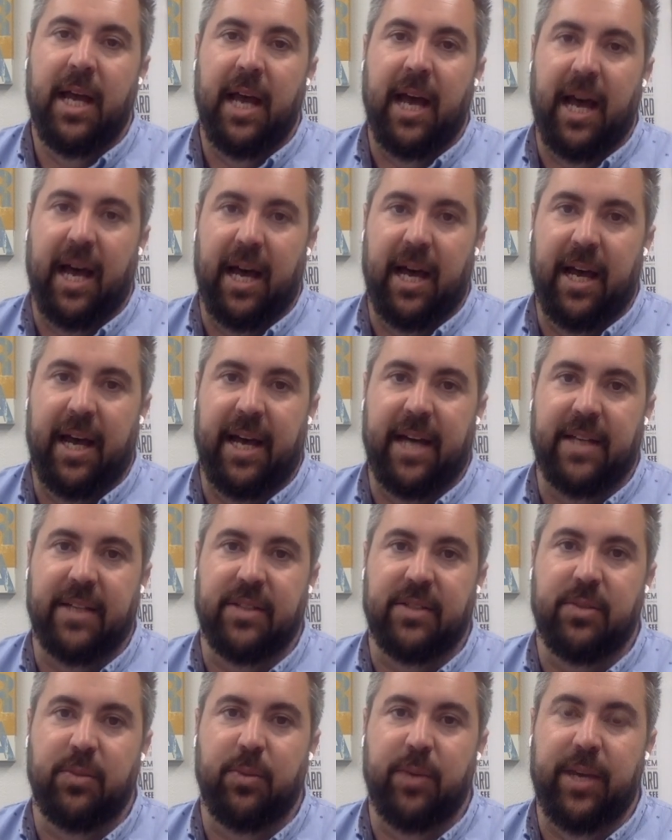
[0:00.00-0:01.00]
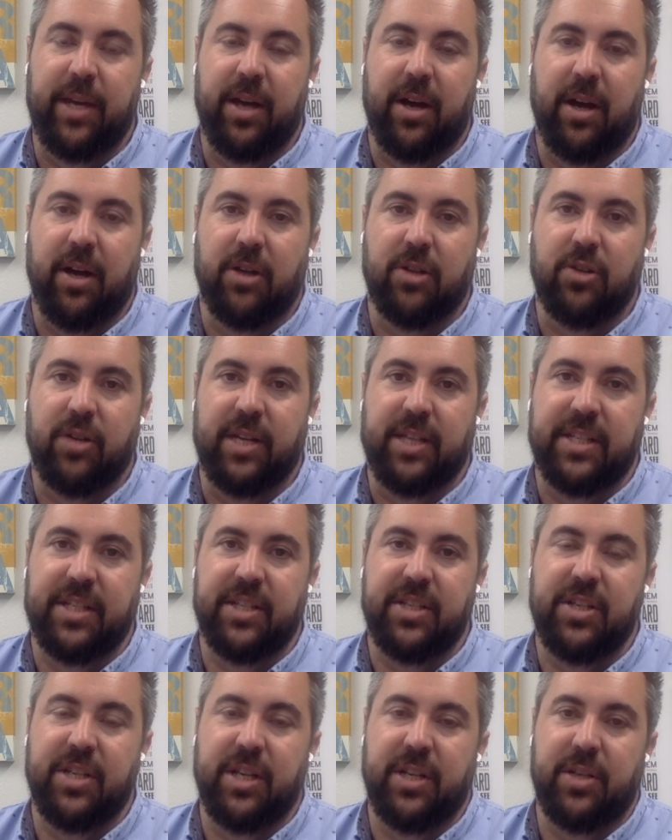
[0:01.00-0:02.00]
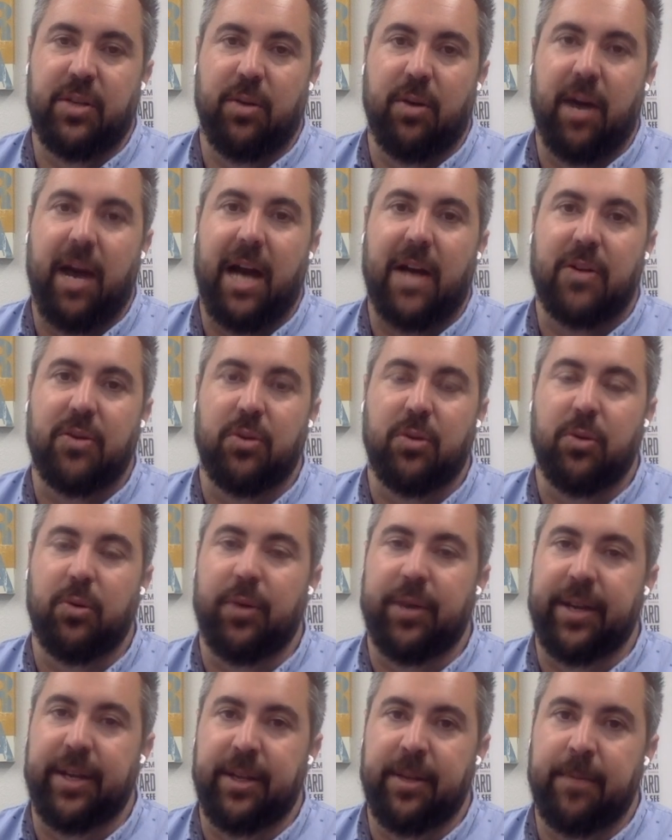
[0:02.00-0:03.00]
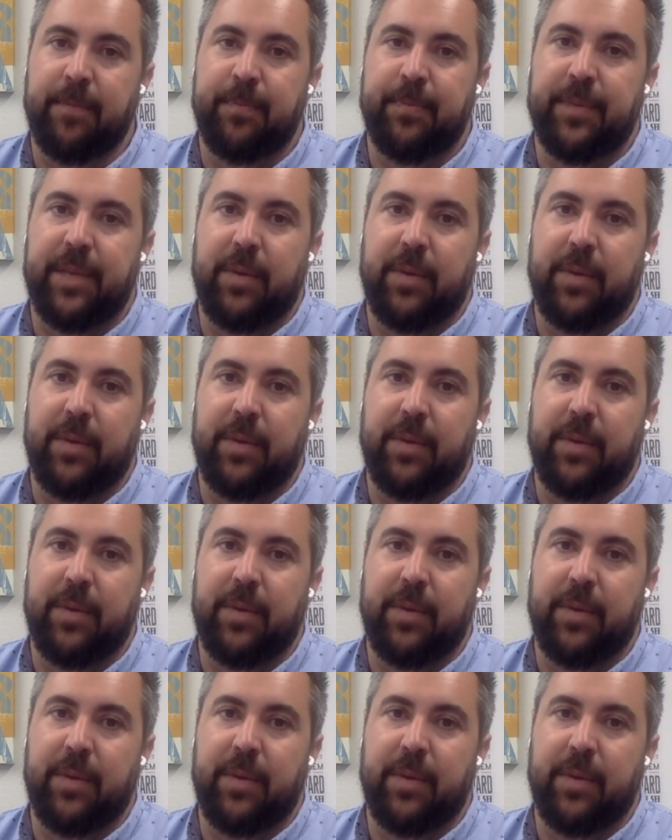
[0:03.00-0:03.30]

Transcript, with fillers: uh, as we are transitioning to our actual curriculum